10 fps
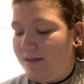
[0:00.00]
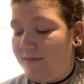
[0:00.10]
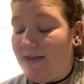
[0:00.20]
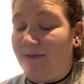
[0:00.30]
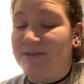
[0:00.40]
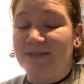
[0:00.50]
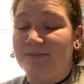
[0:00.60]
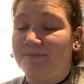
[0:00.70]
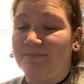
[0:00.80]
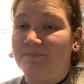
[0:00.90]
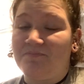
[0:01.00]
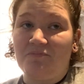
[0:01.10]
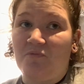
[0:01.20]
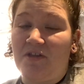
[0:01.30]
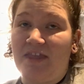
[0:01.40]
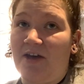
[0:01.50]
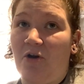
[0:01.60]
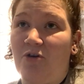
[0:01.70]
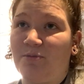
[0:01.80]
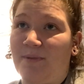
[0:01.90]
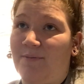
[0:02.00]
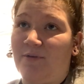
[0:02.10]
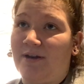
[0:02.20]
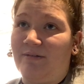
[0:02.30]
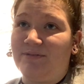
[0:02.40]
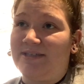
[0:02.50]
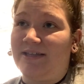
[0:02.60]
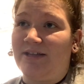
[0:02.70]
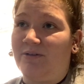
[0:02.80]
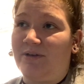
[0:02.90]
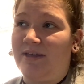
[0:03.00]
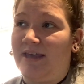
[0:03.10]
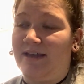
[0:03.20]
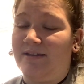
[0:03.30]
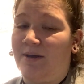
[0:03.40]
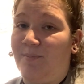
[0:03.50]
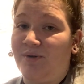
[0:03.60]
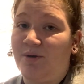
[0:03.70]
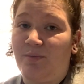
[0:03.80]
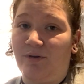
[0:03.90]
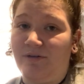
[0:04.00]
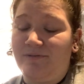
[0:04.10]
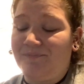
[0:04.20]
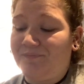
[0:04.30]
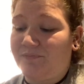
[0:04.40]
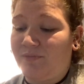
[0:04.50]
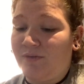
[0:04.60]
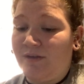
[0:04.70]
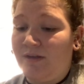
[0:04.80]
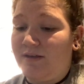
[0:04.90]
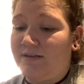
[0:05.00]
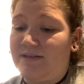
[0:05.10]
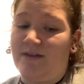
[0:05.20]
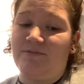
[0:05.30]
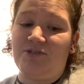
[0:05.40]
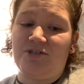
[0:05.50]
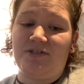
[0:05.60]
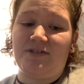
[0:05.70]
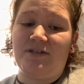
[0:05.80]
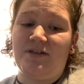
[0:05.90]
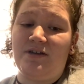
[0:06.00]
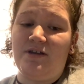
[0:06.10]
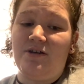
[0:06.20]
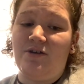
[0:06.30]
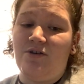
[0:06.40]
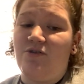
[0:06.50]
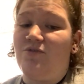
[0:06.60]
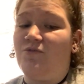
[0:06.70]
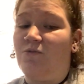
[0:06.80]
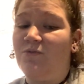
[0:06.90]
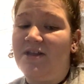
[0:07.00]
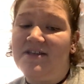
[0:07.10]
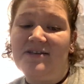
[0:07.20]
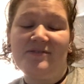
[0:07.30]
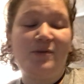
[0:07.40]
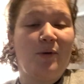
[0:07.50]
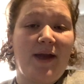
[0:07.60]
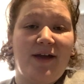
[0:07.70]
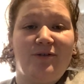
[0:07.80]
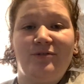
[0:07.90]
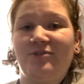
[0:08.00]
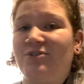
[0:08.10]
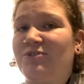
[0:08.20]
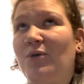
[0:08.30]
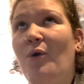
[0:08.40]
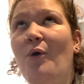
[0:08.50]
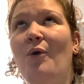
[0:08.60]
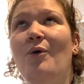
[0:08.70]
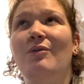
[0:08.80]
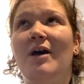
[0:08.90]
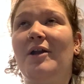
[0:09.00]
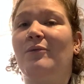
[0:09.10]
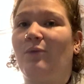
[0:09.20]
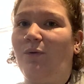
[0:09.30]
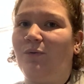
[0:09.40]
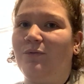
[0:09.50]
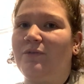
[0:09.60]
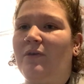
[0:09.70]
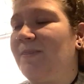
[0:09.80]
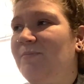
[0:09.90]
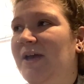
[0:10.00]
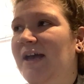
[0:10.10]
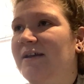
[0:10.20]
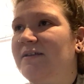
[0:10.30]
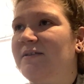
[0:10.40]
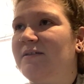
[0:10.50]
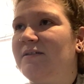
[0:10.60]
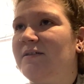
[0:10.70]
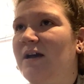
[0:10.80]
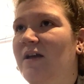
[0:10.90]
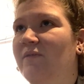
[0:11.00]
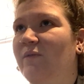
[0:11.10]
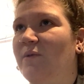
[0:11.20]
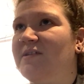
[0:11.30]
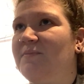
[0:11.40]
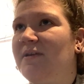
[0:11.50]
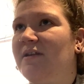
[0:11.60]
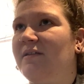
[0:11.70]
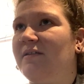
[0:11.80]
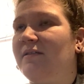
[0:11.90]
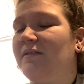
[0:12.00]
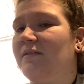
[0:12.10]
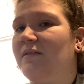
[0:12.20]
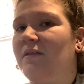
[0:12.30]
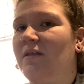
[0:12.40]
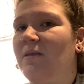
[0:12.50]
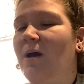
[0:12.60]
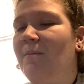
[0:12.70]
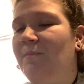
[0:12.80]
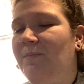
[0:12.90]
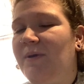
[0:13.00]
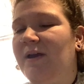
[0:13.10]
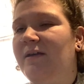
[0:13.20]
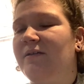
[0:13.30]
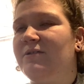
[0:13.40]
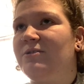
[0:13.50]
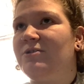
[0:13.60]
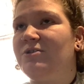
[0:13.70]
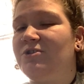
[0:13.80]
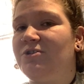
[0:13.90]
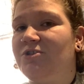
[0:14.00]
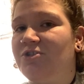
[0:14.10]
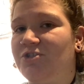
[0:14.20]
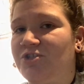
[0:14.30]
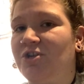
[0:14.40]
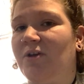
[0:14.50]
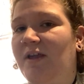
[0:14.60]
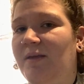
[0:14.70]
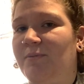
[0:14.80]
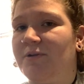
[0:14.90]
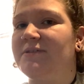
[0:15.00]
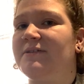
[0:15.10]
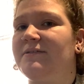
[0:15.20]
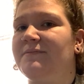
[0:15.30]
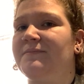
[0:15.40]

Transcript: That was what they called me when I was a little kid, a butterball. Because I was just no knees, no ankles, just a whole lot of rolls. But yeah, I've always been a big, chunky person.